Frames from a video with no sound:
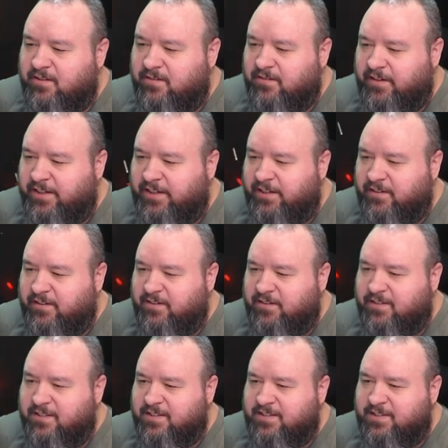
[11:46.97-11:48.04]
Alright,
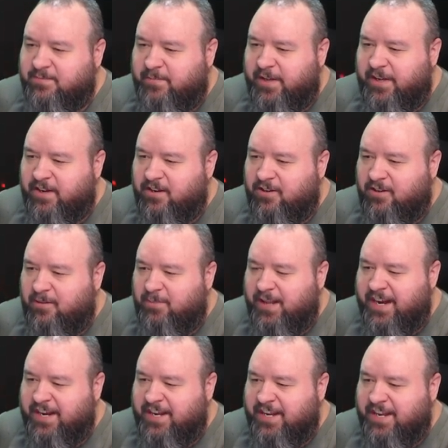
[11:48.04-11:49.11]
let's make all
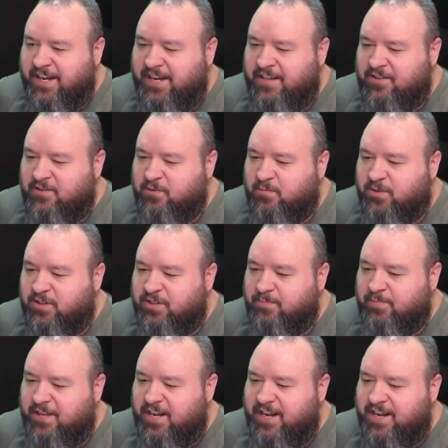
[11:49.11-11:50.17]
black again into
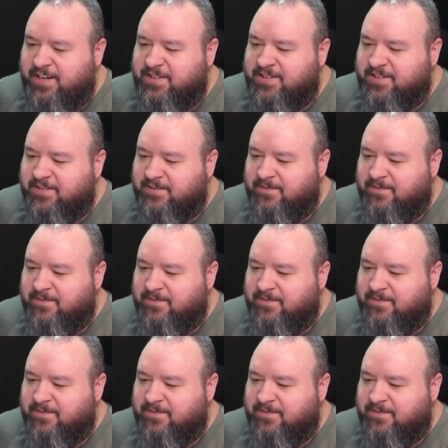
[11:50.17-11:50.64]
multiplies.